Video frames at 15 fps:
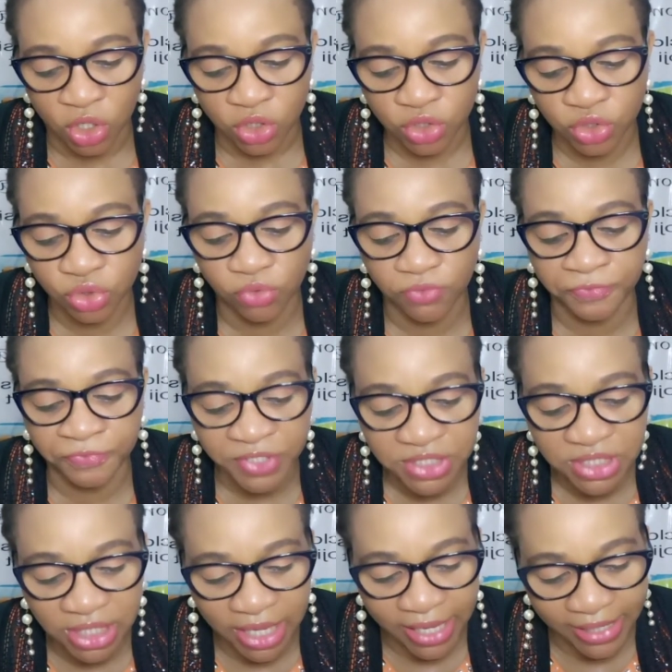So
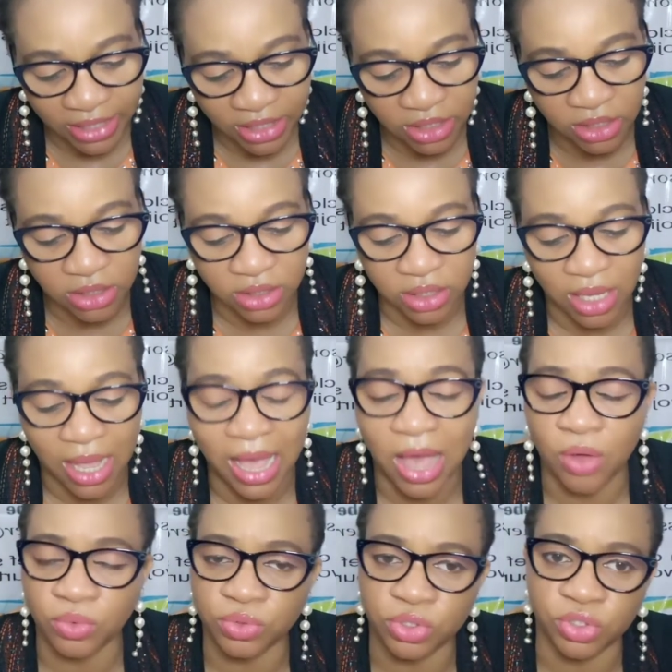physically,
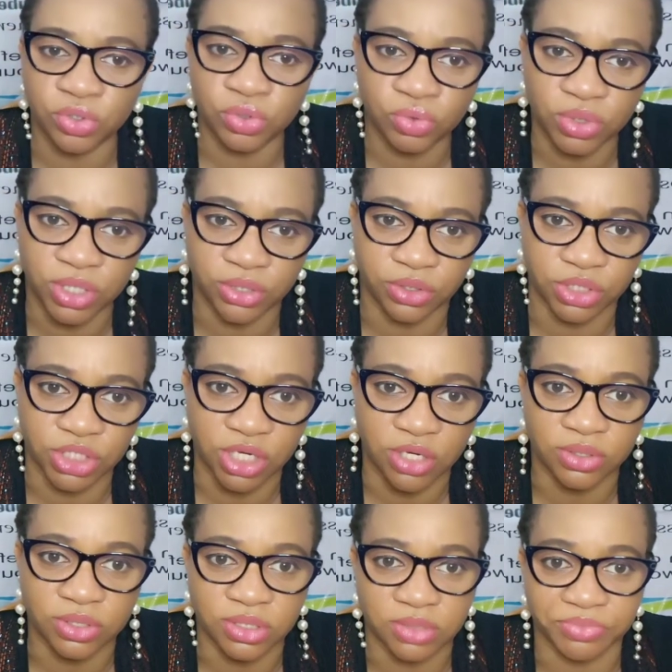how do you know that your
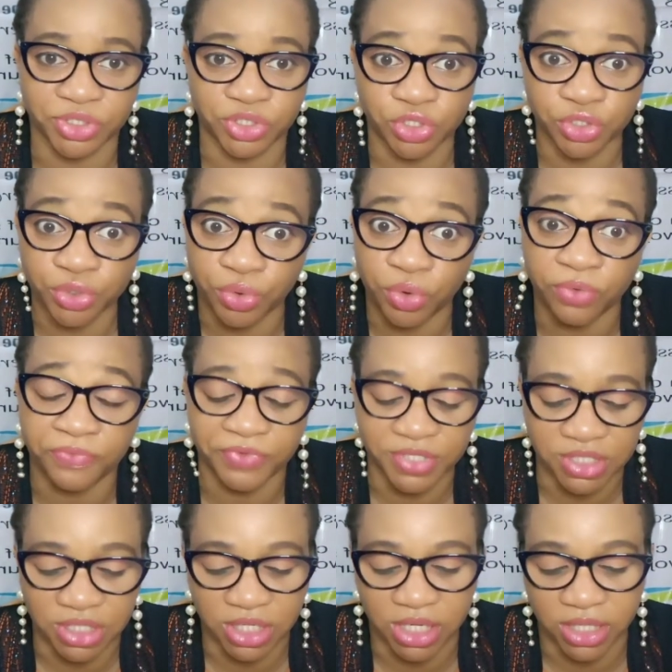child is mature
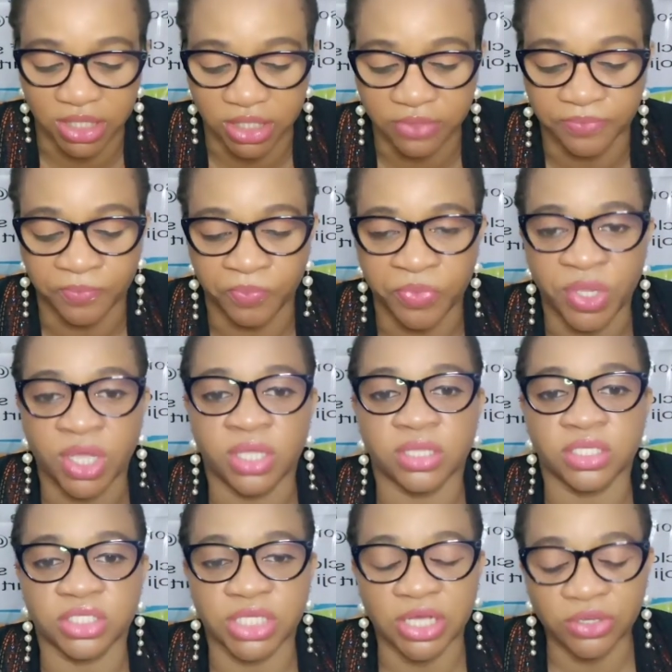physically?
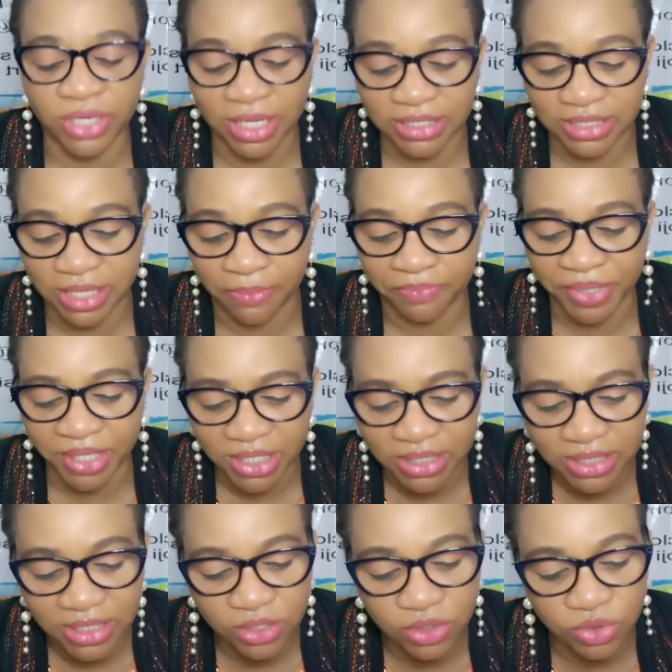The child has the
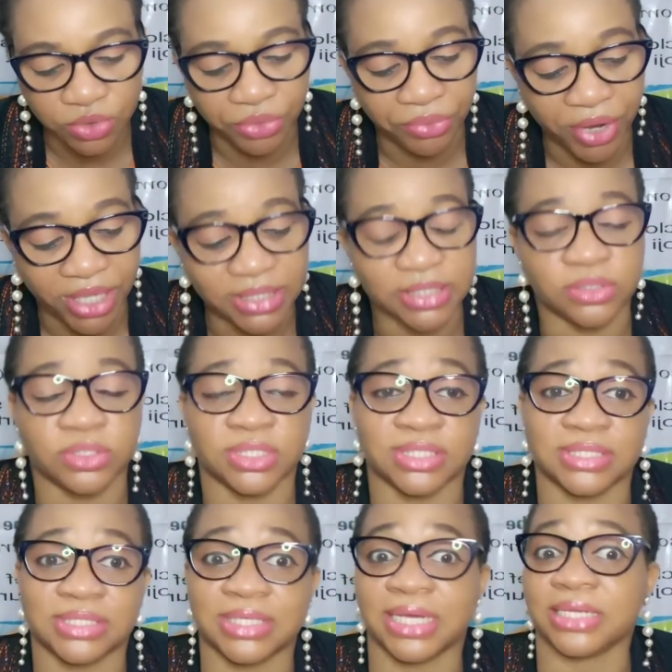ability to write and
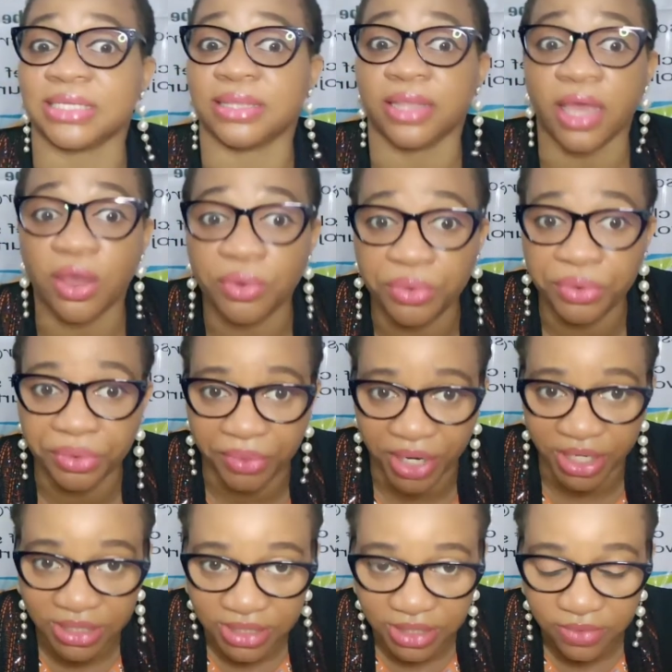understand their own
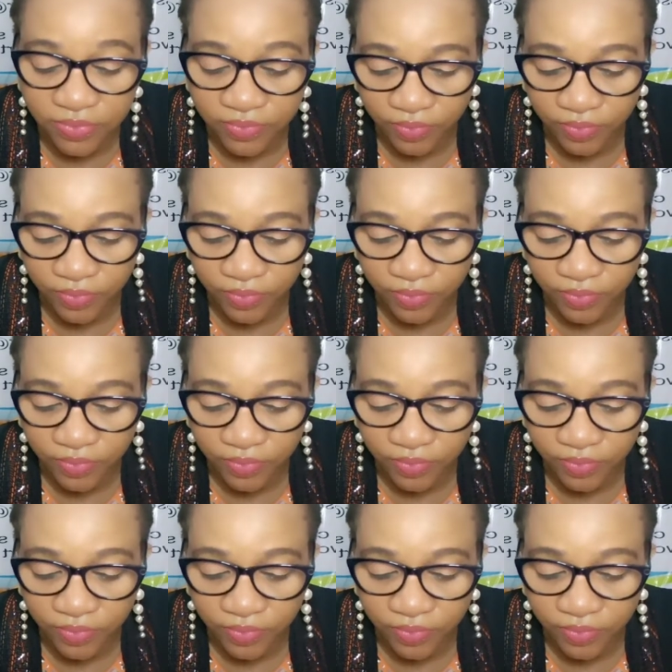writing.